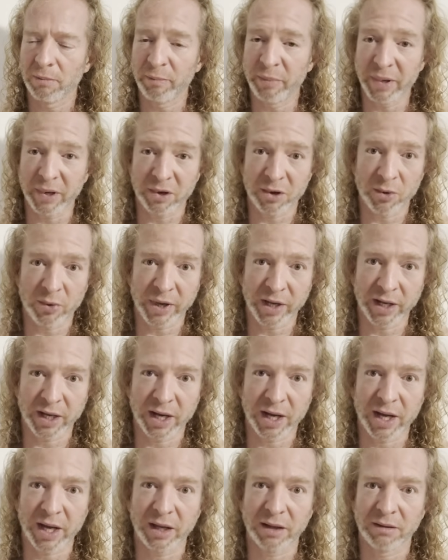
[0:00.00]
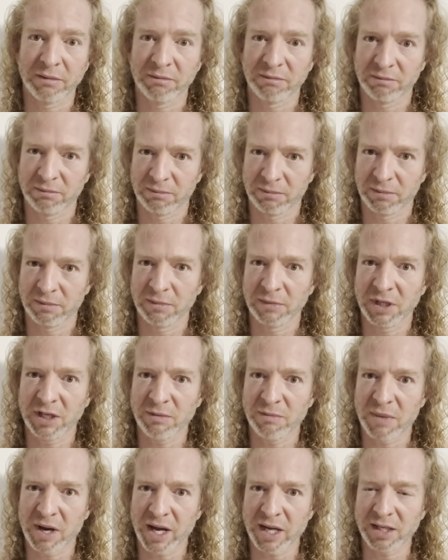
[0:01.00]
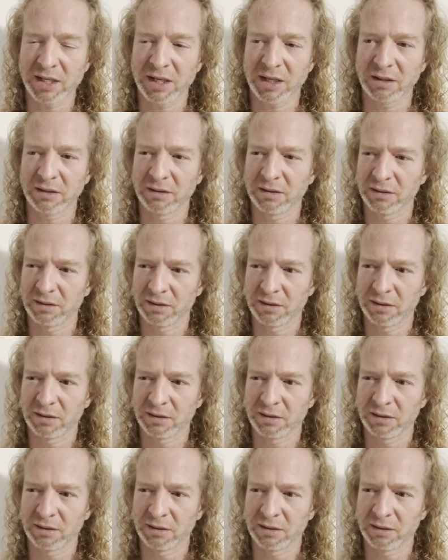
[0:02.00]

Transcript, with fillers: Bitcoin guy. He mined it